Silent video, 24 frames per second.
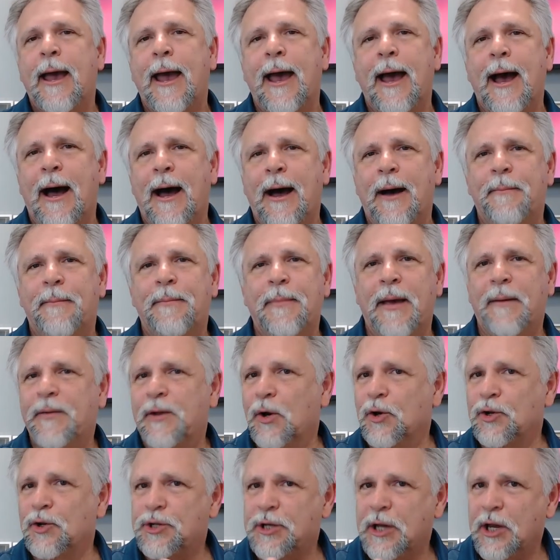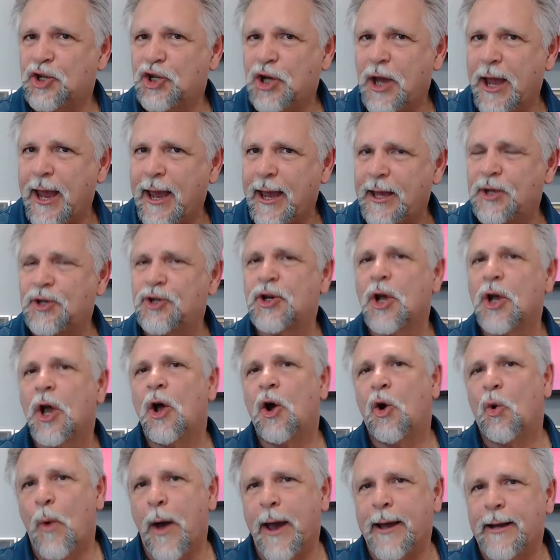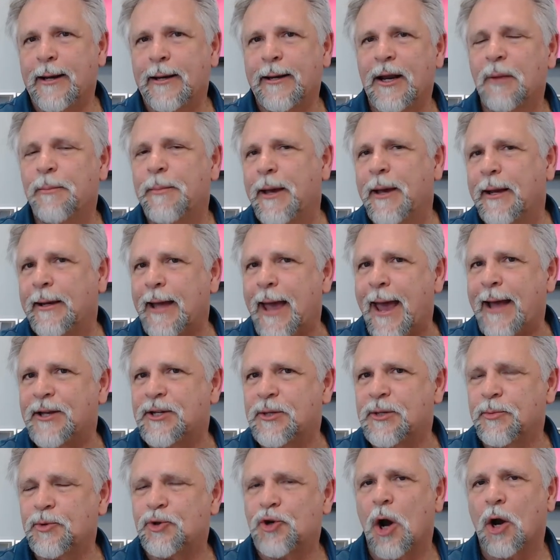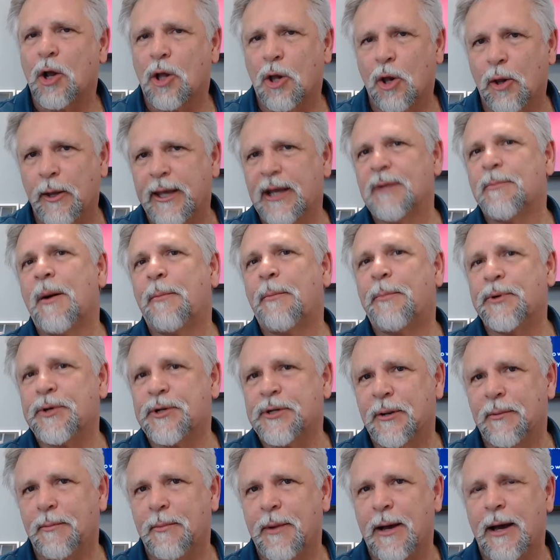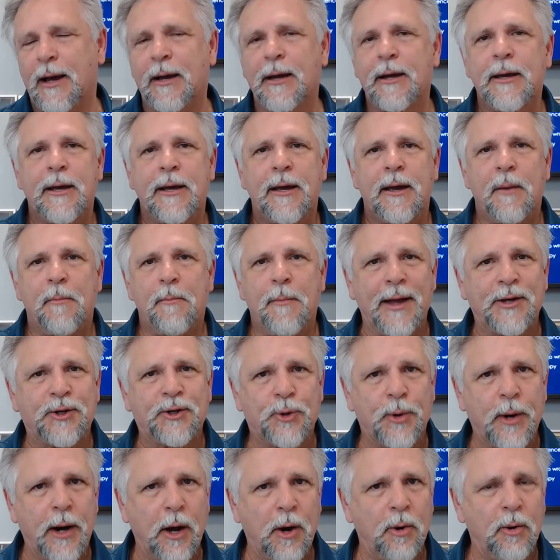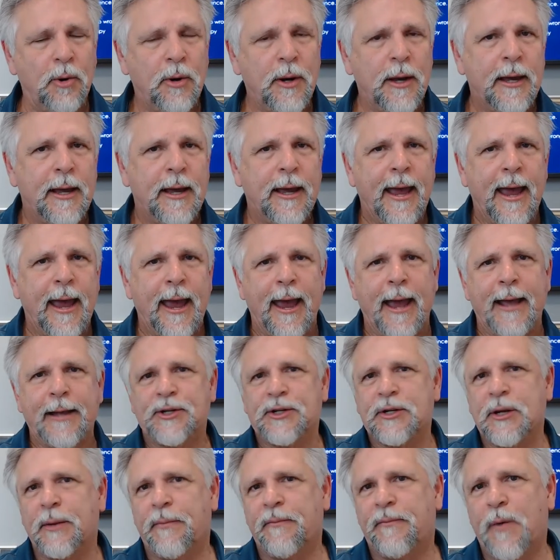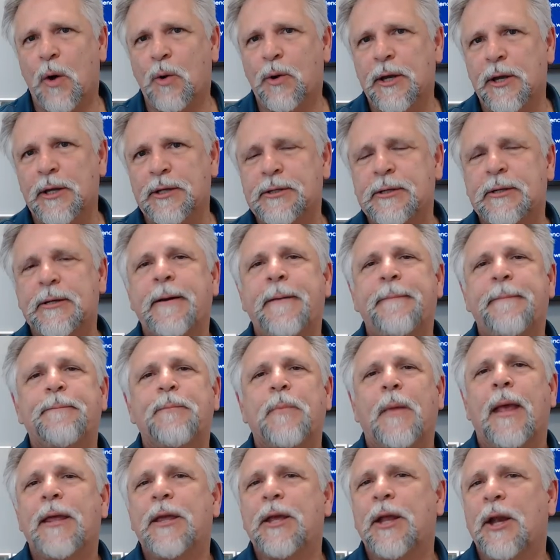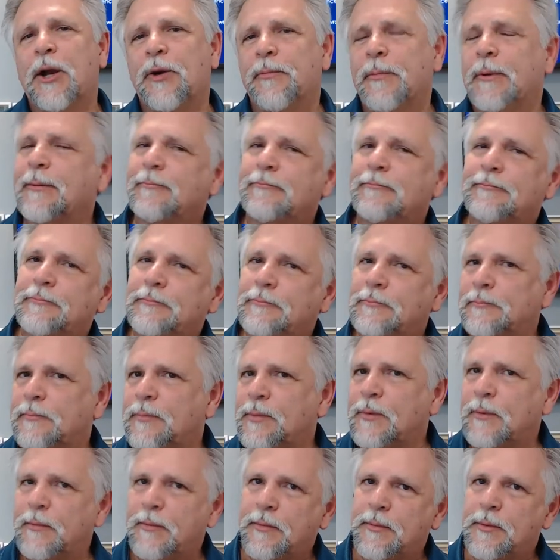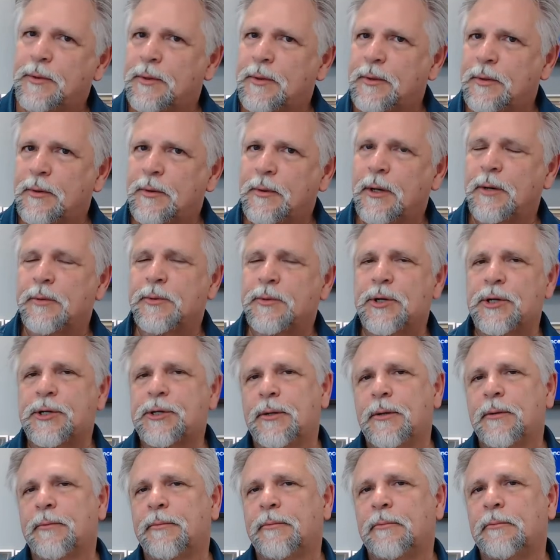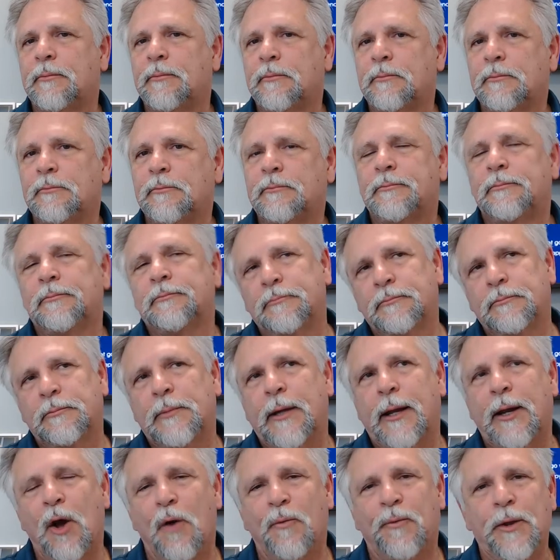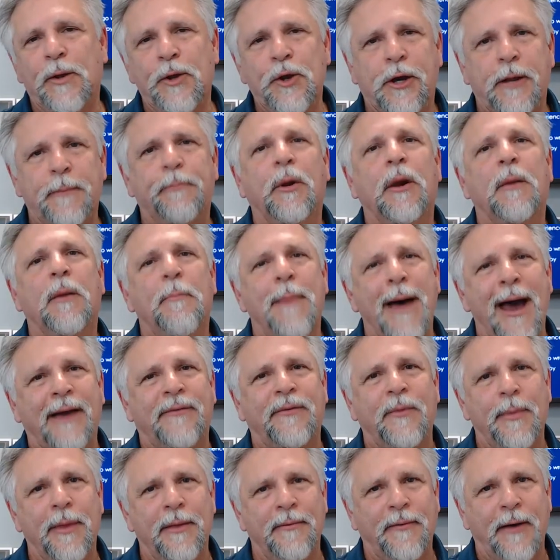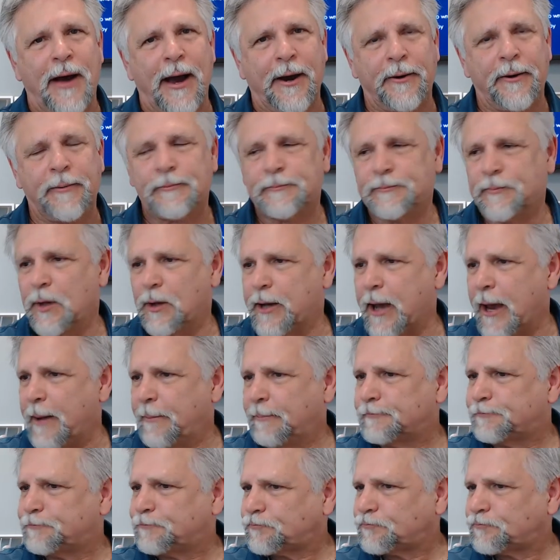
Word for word: Uh, if you don't see a change, wait a little bit, add some charcoal, hit them up with some uh, Metro and some Focus. You know, you know, just, and hopefully you can pull them back from the fire. Okay.